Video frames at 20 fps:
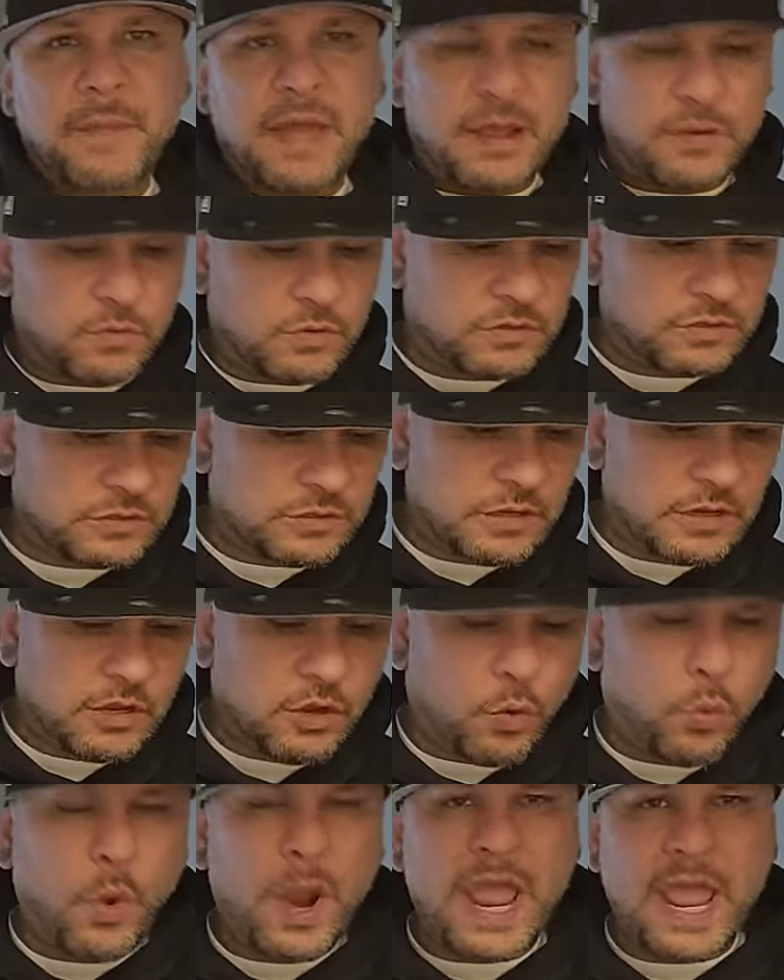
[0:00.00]
backwards,
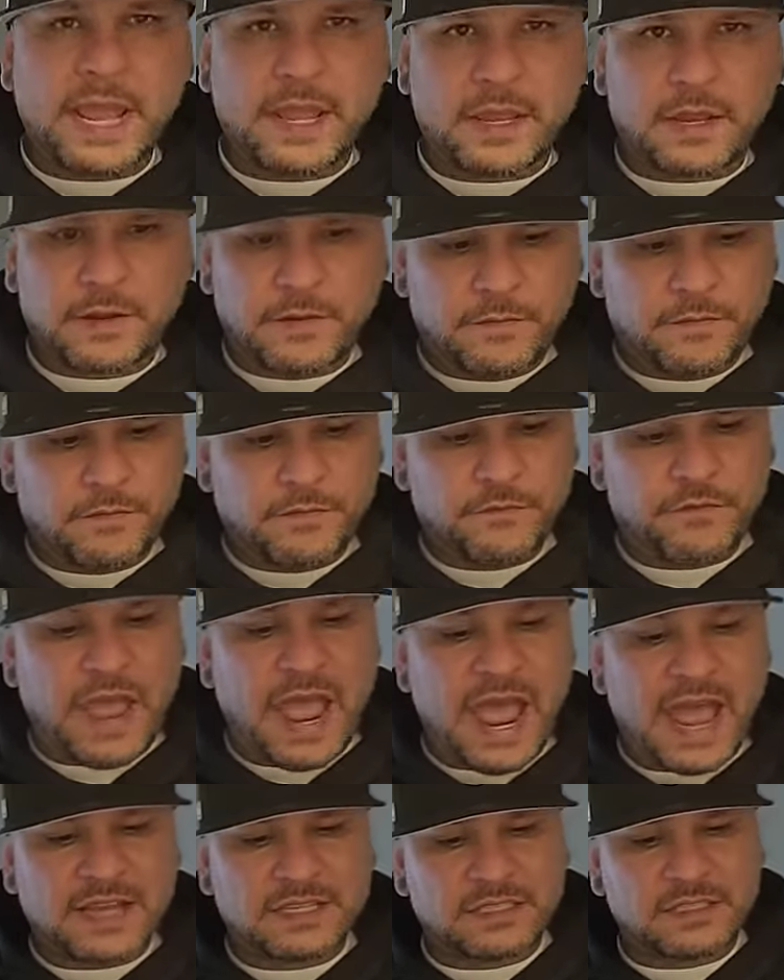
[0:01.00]
quick,
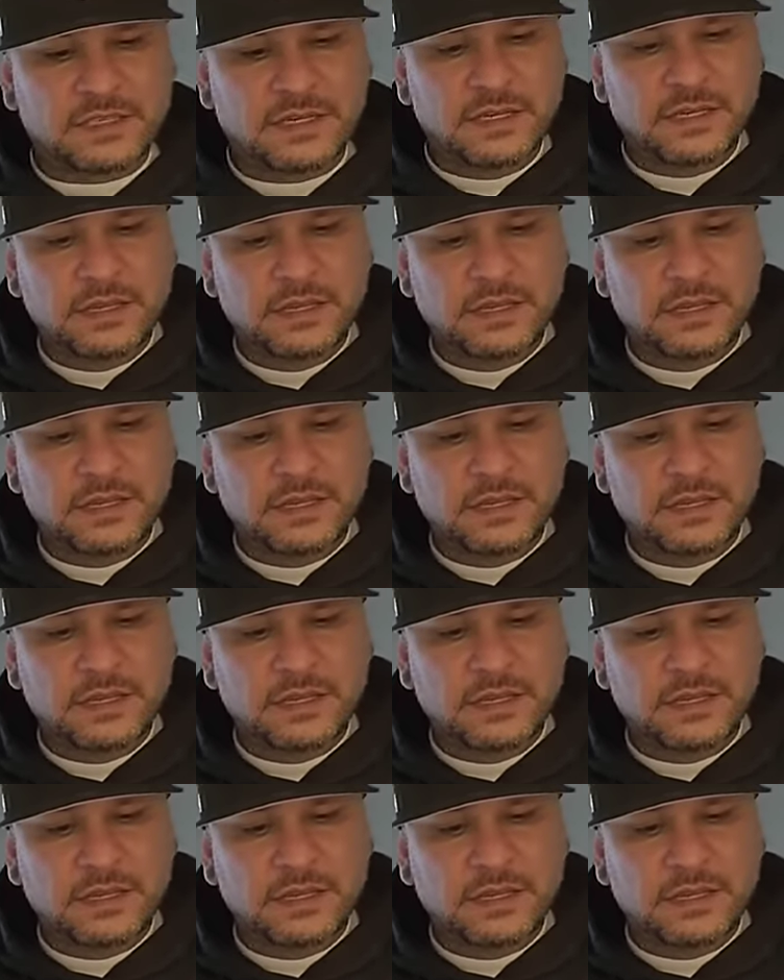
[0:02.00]
fast,